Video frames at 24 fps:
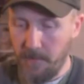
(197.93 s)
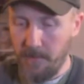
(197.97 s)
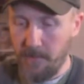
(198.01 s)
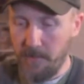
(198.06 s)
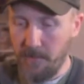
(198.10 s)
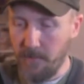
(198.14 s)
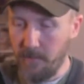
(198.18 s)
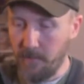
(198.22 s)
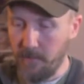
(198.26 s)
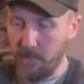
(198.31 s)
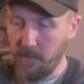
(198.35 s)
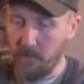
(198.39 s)

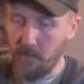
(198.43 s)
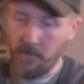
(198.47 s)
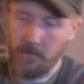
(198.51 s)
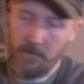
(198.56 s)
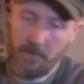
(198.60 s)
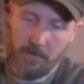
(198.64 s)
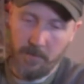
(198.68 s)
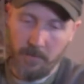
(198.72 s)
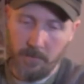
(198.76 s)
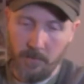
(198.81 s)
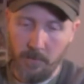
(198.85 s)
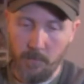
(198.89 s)
this
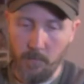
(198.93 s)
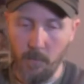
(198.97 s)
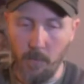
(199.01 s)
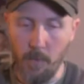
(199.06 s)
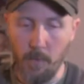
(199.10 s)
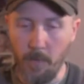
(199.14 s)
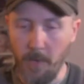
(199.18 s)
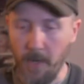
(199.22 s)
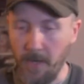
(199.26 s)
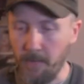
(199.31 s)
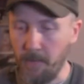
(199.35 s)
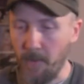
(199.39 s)

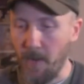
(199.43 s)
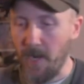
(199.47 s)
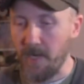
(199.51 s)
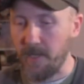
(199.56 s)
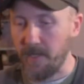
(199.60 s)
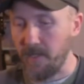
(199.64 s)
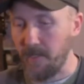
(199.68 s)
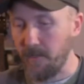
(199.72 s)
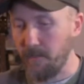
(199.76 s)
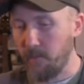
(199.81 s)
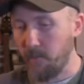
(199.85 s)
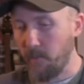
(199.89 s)
Robot
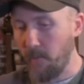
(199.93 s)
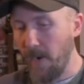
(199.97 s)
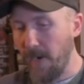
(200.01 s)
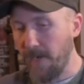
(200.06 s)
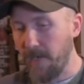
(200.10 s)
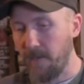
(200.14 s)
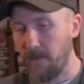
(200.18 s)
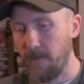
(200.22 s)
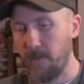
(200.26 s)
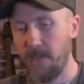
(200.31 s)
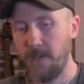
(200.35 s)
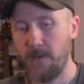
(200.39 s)
Apocalypse
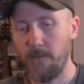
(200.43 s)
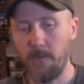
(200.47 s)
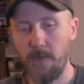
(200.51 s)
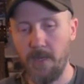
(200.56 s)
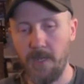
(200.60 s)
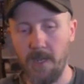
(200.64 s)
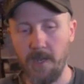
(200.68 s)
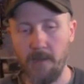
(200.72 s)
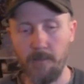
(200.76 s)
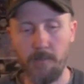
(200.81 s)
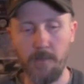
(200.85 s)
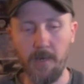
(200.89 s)
record that we
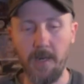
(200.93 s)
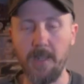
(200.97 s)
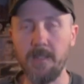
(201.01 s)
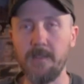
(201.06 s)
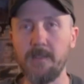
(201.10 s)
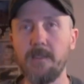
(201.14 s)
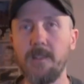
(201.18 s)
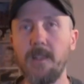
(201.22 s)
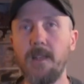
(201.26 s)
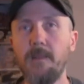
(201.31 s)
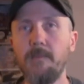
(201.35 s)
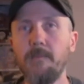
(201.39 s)
got
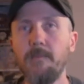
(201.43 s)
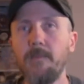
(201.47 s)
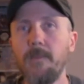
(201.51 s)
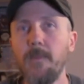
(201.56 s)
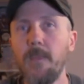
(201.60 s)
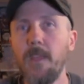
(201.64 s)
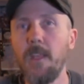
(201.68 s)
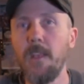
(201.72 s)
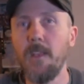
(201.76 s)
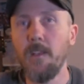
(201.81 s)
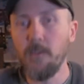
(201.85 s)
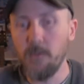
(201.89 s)
pressed up.
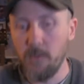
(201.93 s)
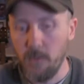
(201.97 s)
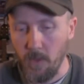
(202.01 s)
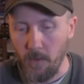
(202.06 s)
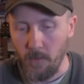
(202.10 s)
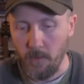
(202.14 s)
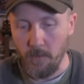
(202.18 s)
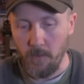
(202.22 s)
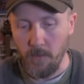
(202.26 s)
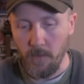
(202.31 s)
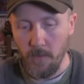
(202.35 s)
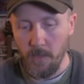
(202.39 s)

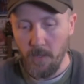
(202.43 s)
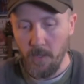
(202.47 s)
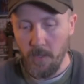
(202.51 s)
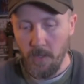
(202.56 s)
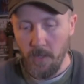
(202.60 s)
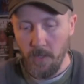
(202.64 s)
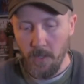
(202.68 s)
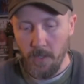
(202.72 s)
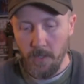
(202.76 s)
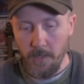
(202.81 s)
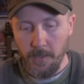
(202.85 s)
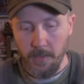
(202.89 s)
So
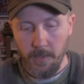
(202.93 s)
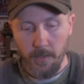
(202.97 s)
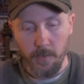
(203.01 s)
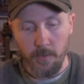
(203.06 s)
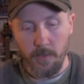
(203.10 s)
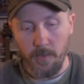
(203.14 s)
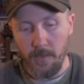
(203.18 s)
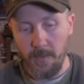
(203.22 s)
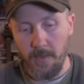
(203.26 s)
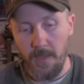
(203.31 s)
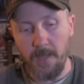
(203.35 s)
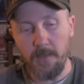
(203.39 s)

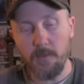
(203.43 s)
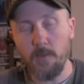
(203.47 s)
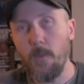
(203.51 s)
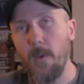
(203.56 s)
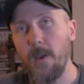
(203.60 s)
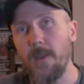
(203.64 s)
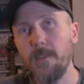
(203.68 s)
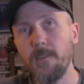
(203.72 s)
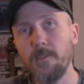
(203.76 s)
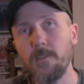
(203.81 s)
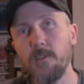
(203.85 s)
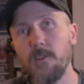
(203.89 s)
that's
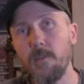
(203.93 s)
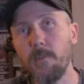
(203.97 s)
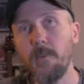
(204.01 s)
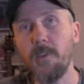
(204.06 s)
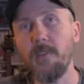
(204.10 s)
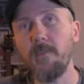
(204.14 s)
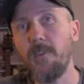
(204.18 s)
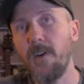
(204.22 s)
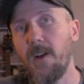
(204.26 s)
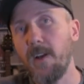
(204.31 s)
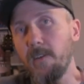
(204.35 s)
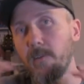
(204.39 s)
why there's so many
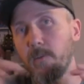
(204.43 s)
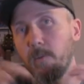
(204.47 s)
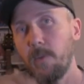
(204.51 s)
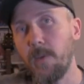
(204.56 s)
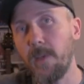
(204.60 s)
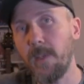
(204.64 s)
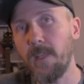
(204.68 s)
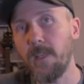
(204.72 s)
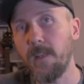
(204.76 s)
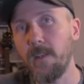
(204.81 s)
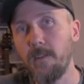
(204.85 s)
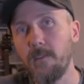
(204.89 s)
files.
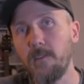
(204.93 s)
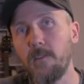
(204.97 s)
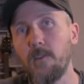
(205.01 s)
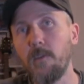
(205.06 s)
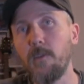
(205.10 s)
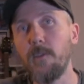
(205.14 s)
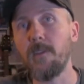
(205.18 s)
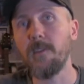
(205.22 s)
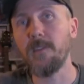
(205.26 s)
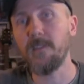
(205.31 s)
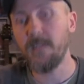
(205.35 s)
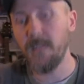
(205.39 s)
We can
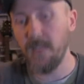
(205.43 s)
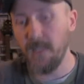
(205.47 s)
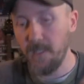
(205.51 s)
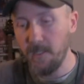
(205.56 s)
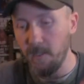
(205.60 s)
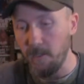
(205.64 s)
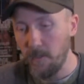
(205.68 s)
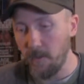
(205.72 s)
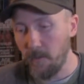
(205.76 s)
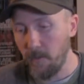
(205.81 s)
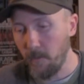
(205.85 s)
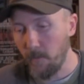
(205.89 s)
do the
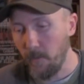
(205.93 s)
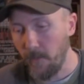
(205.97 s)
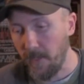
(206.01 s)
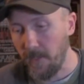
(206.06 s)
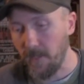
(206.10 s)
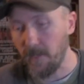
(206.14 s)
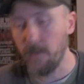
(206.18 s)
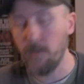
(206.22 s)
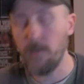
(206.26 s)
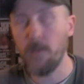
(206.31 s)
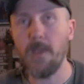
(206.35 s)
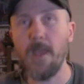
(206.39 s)
sticker, we
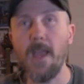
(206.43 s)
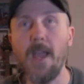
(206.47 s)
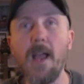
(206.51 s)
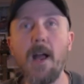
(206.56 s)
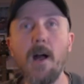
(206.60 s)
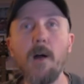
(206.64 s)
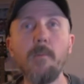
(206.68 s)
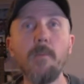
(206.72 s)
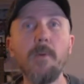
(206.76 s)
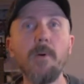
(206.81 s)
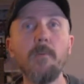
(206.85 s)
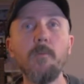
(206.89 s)
can do the
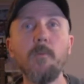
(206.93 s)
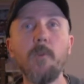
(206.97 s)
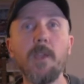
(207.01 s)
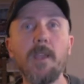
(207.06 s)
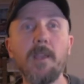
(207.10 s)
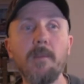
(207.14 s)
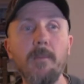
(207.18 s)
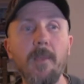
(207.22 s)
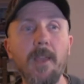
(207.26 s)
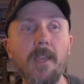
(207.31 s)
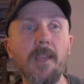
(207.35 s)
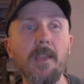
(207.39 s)
album, we
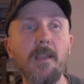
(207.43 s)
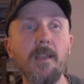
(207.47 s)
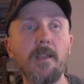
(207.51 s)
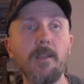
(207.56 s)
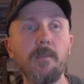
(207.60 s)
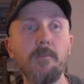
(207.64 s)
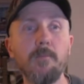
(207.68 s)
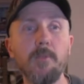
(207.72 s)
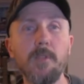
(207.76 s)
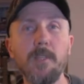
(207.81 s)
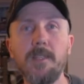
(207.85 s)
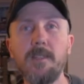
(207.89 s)
can make a
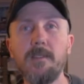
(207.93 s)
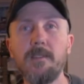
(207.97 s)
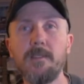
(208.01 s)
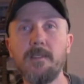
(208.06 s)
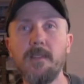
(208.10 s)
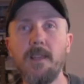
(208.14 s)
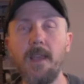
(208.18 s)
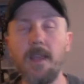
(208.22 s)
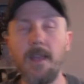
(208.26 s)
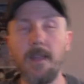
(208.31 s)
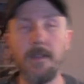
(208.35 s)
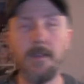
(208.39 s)
complete
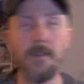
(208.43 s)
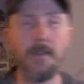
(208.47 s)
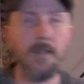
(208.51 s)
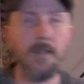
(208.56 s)
set.